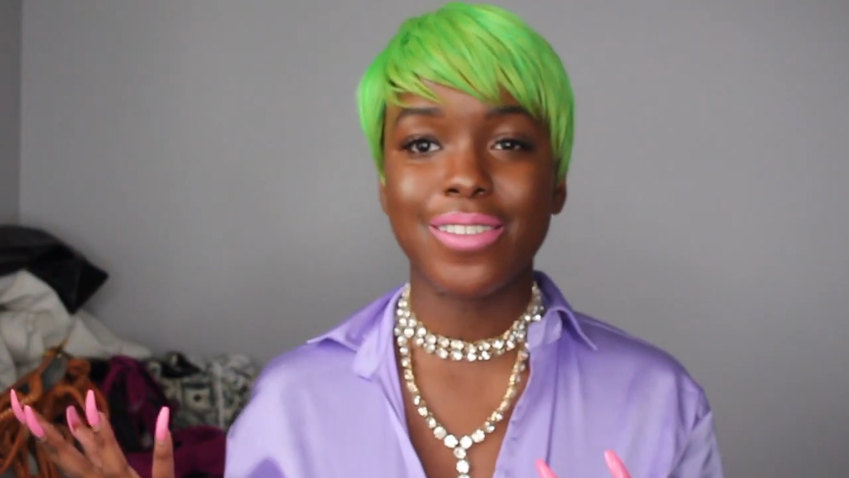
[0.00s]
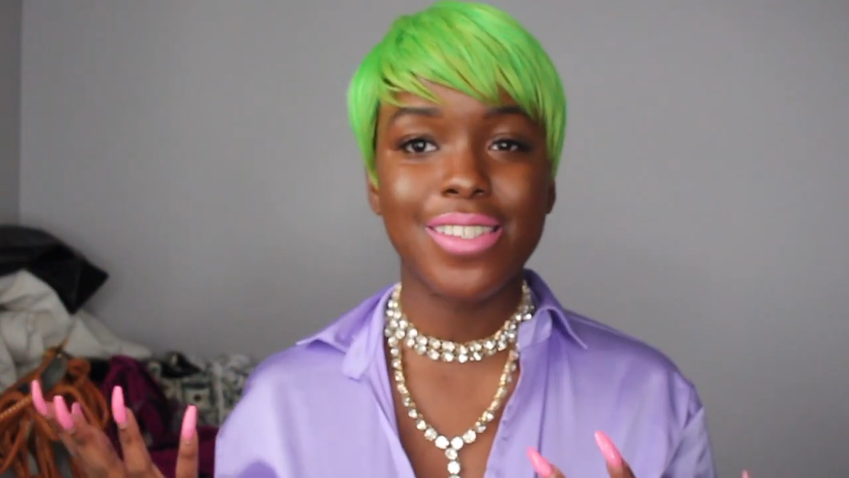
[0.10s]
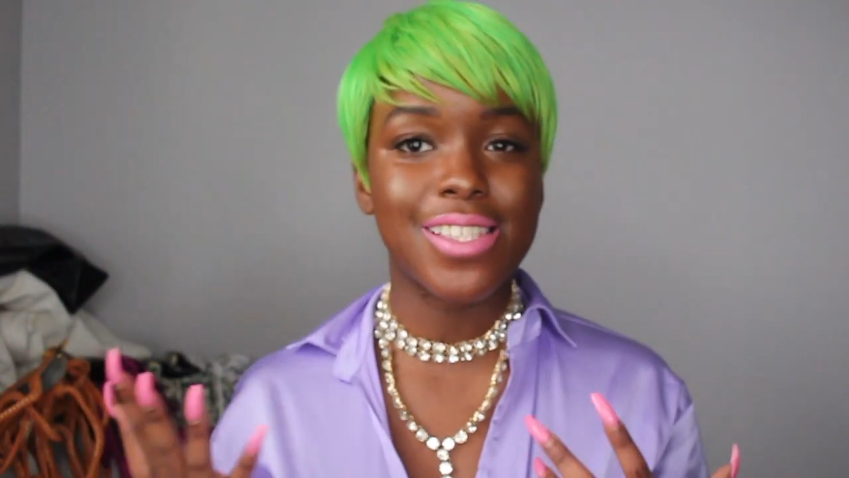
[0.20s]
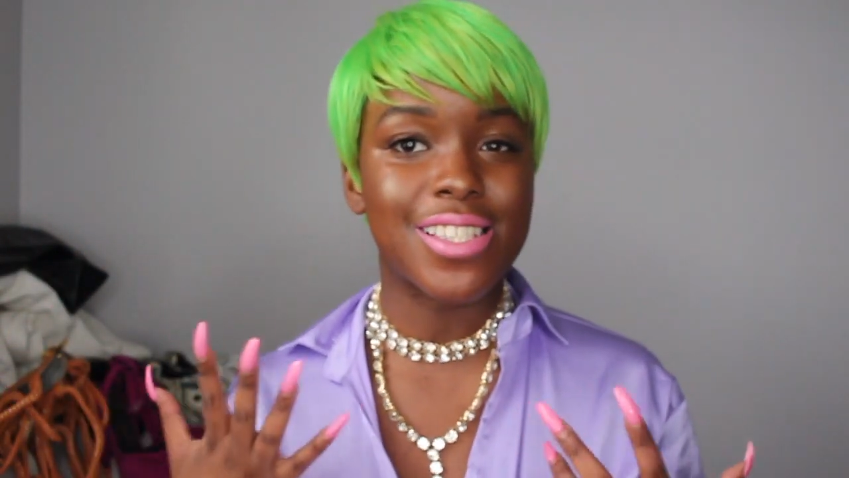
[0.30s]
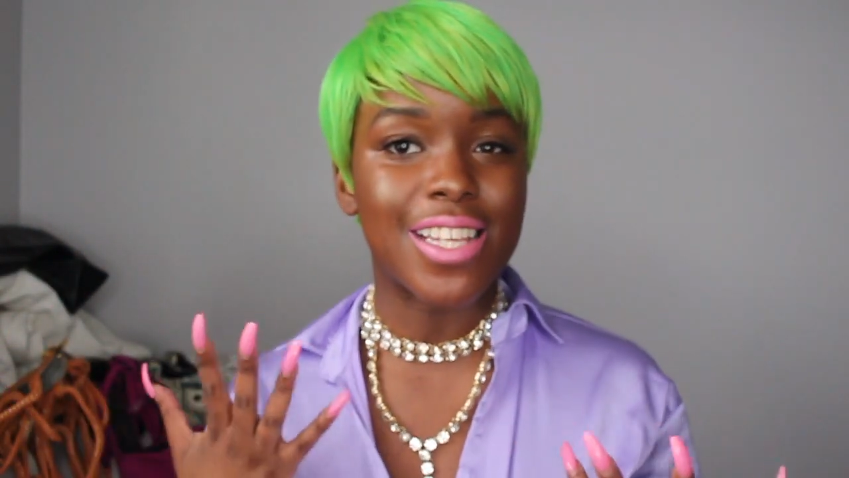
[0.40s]

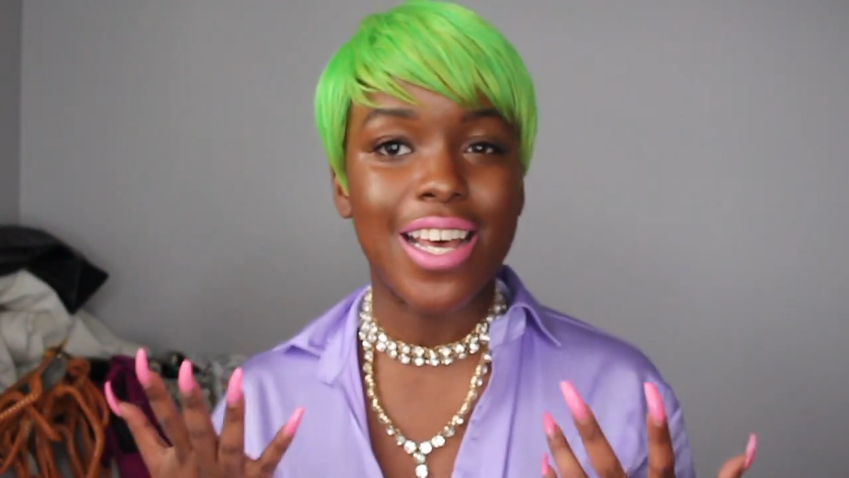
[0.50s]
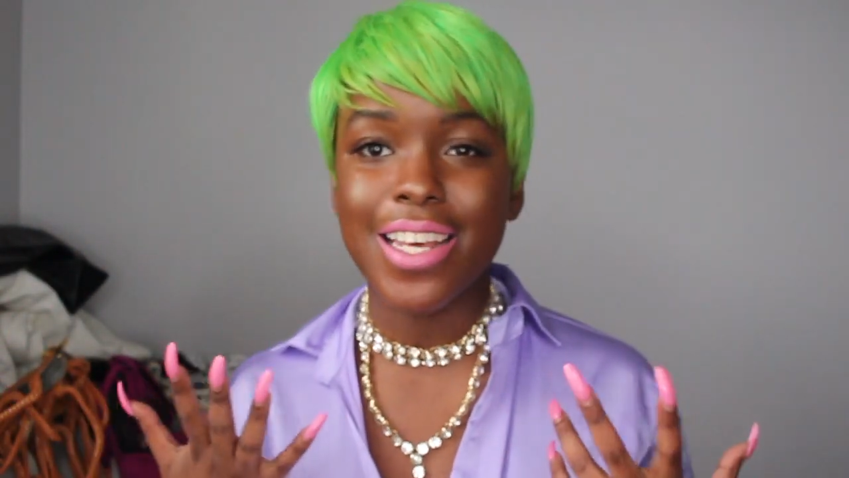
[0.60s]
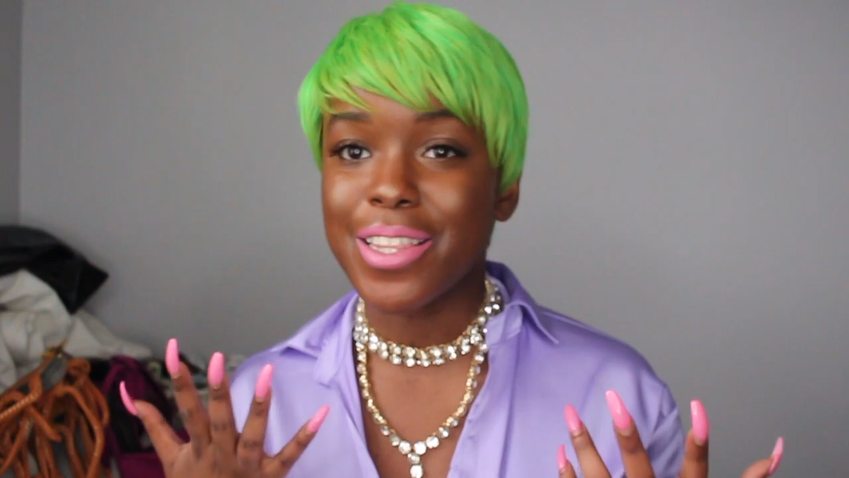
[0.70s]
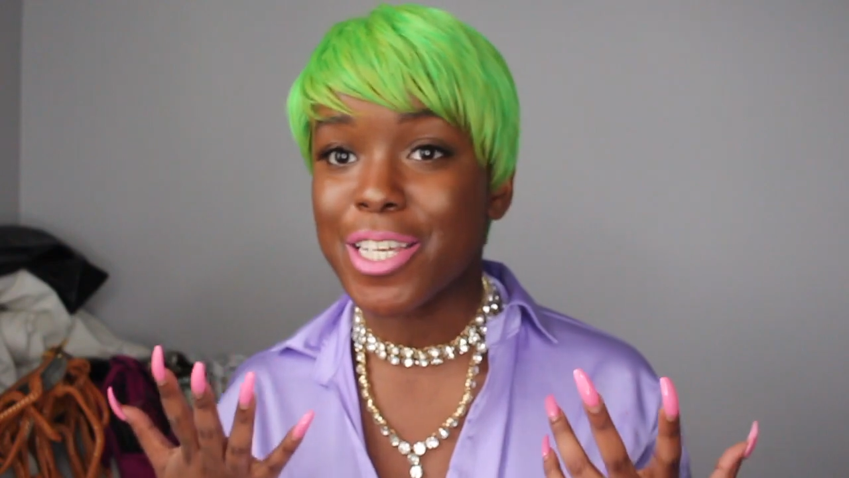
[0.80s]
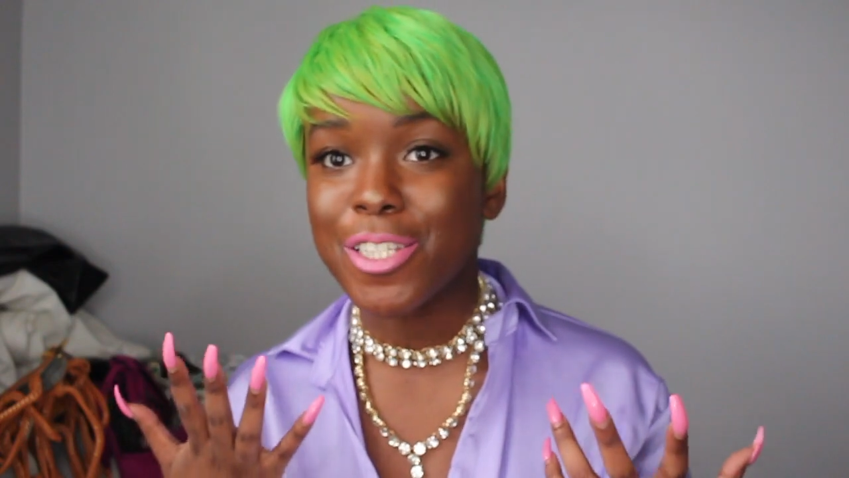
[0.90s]
stunt
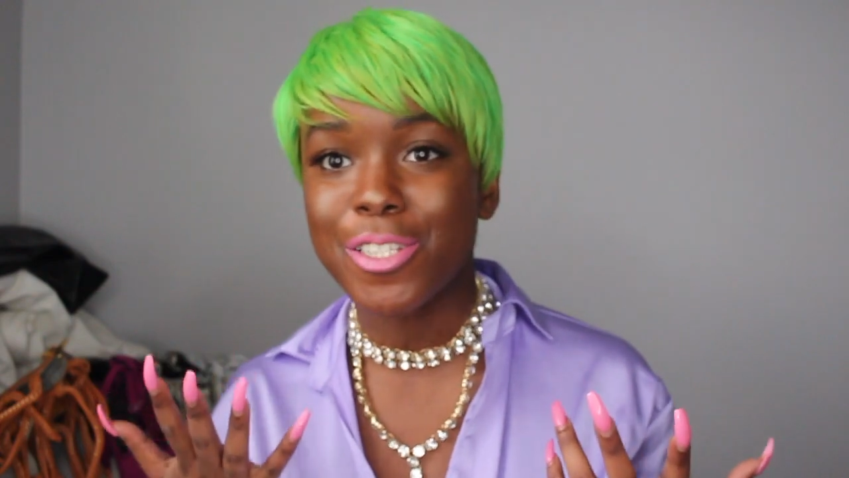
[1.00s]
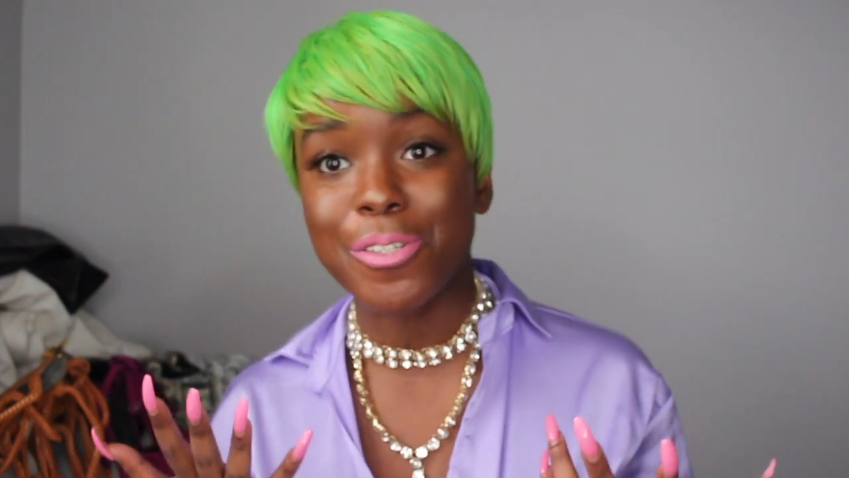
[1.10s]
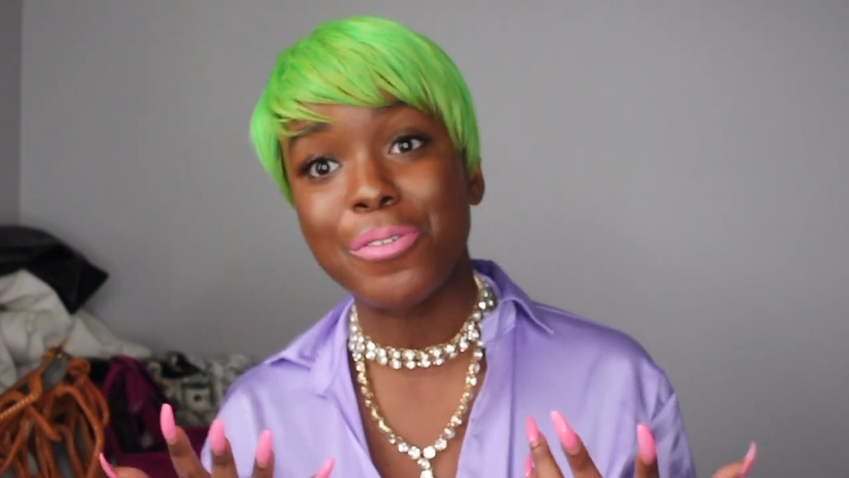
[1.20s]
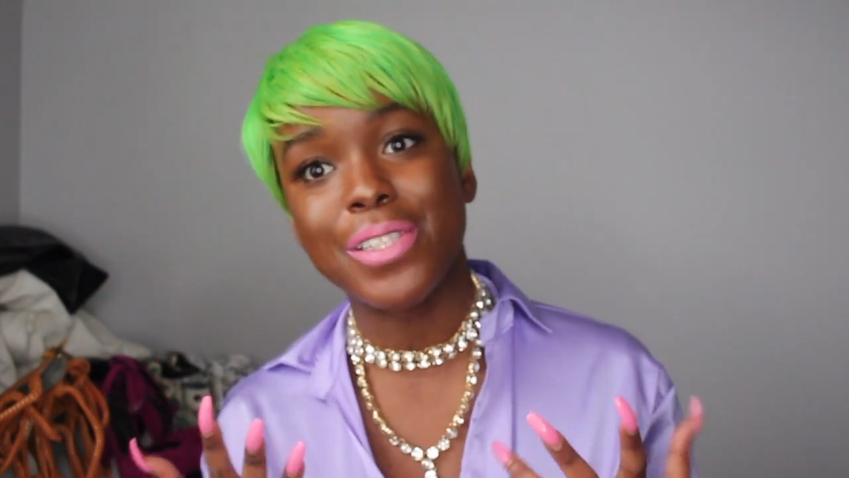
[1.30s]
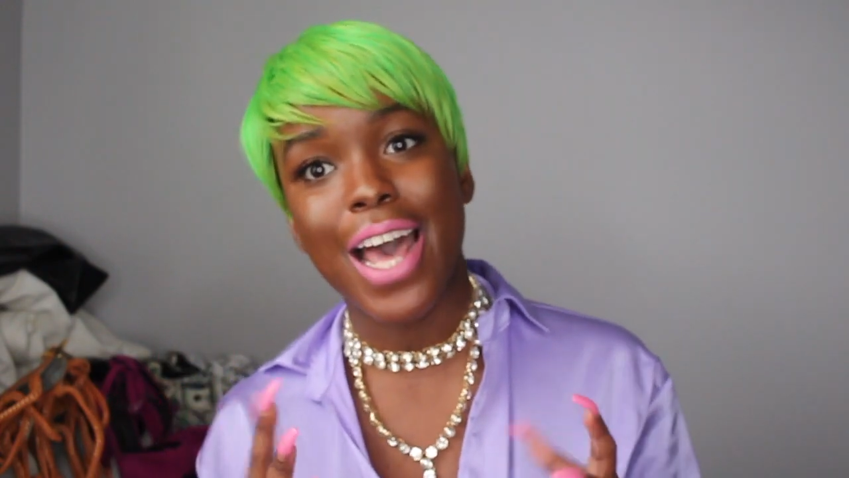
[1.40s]
in these
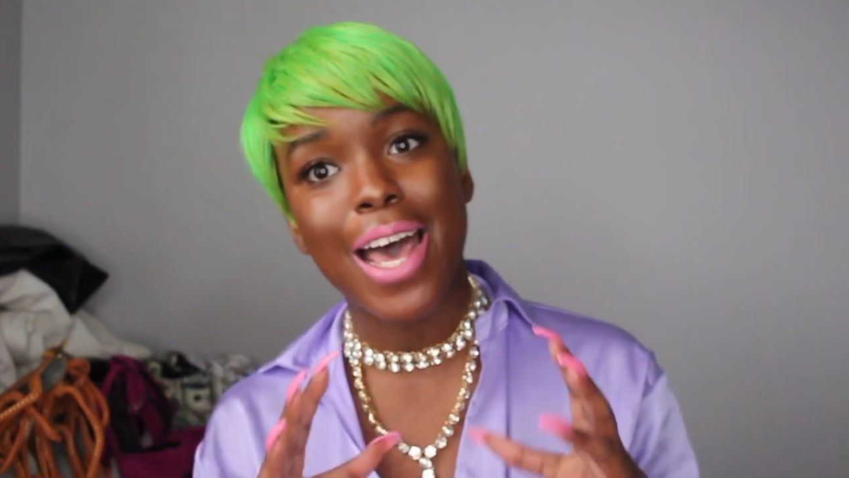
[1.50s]
shoes that